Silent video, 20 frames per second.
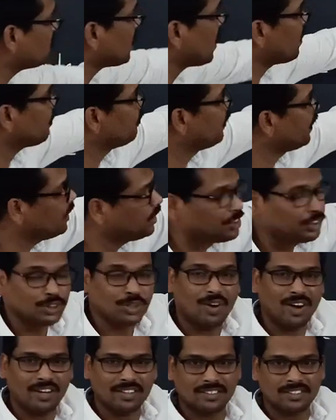are very
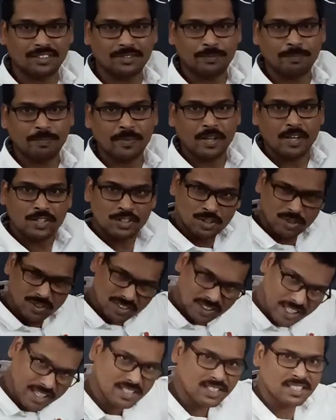short. So
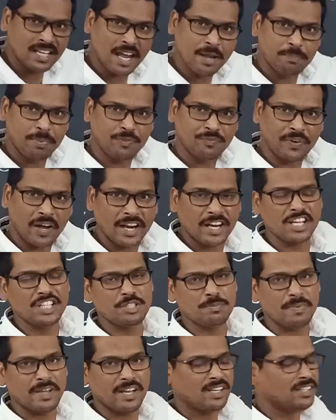this type of
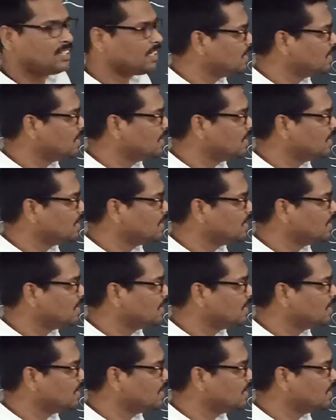arrangement